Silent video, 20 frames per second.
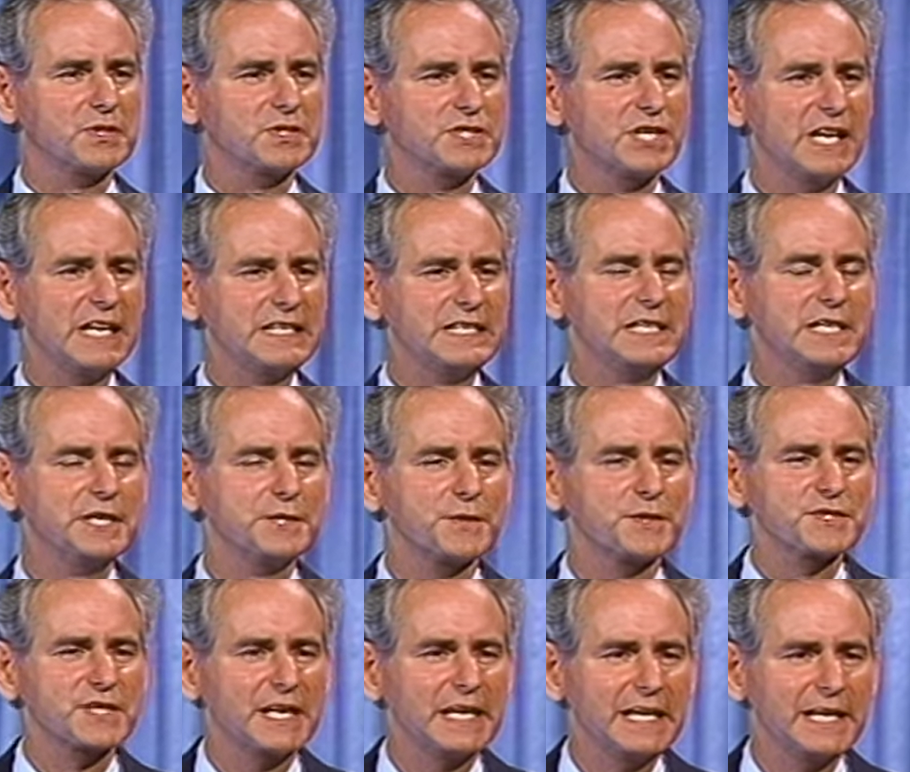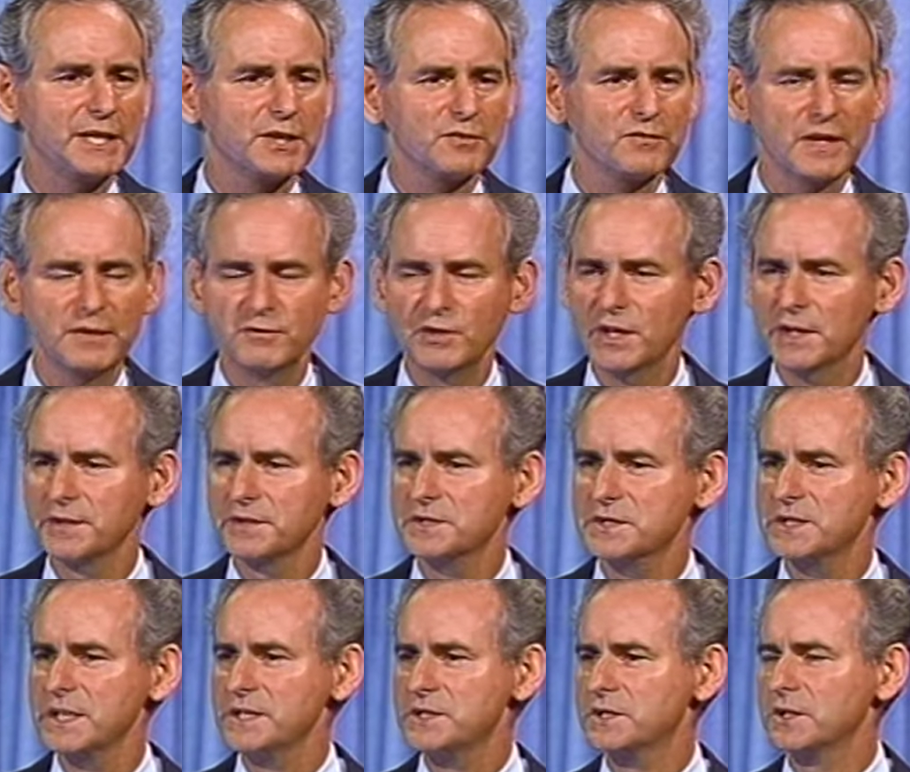10 years ahead of every other
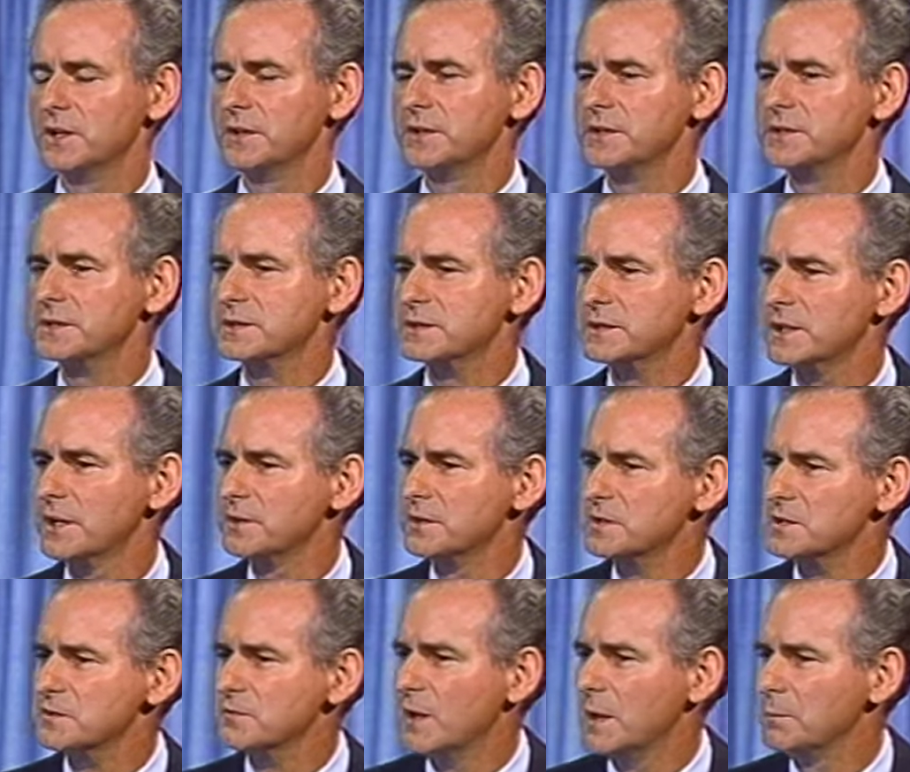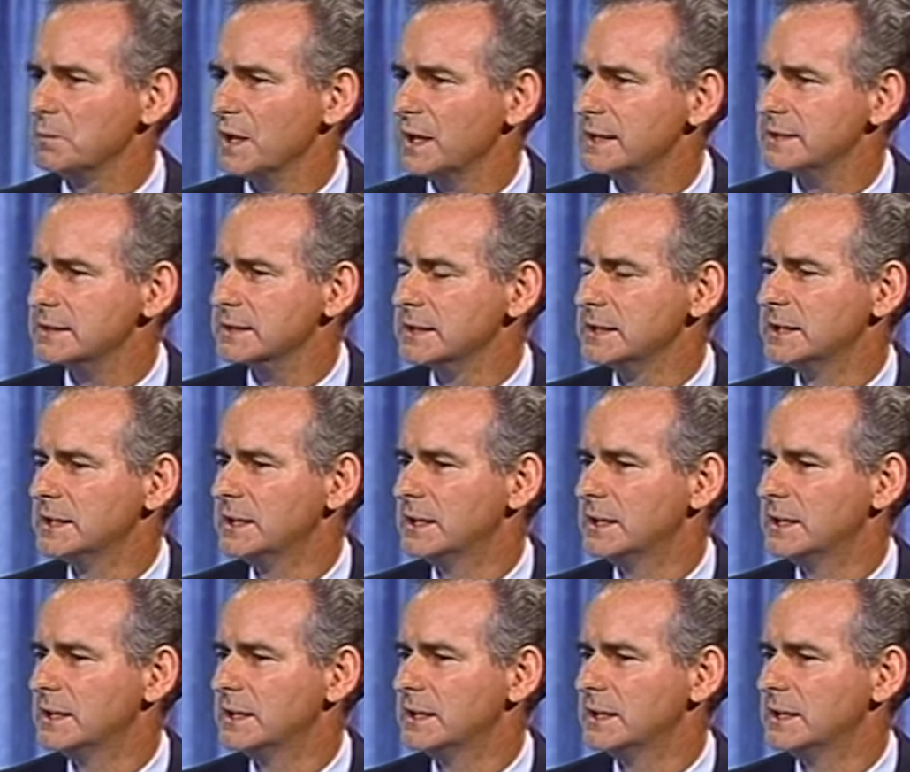station on the southern swamplands.